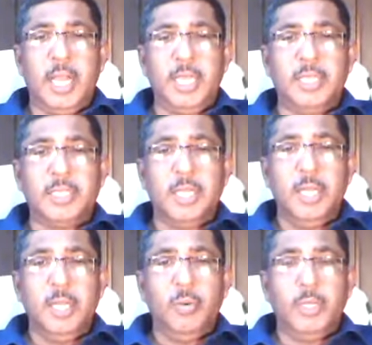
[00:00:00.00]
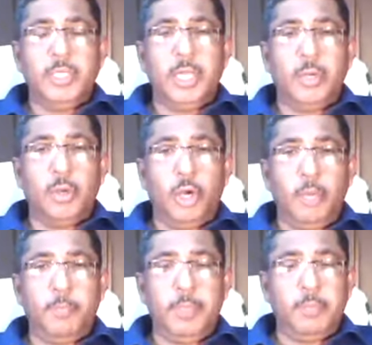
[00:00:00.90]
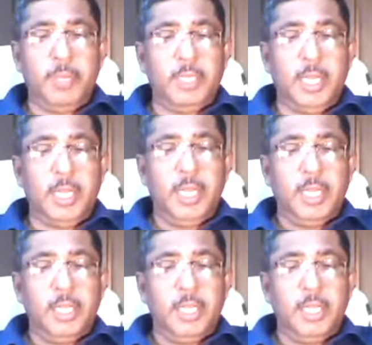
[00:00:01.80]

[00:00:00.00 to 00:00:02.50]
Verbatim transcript: eyes which are opened by the